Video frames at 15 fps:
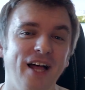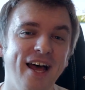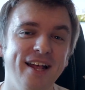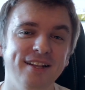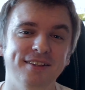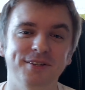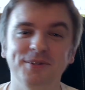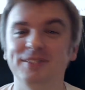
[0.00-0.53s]

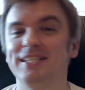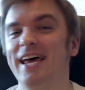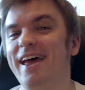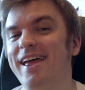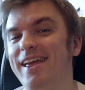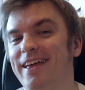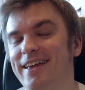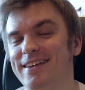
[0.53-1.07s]
and
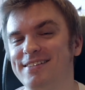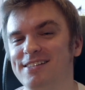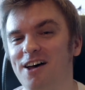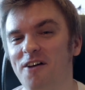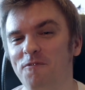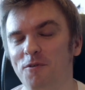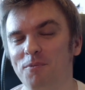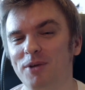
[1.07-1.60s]
today is
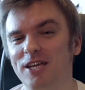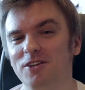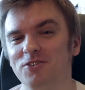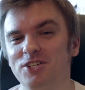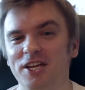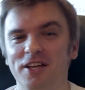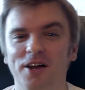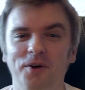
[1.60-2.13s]
time for me to
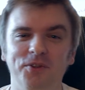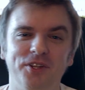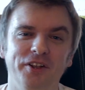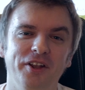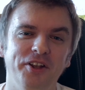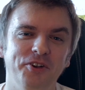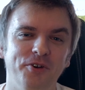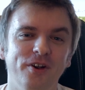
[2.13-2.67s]
check out
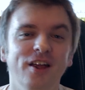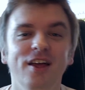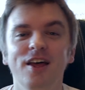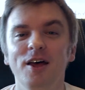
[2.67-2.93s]
another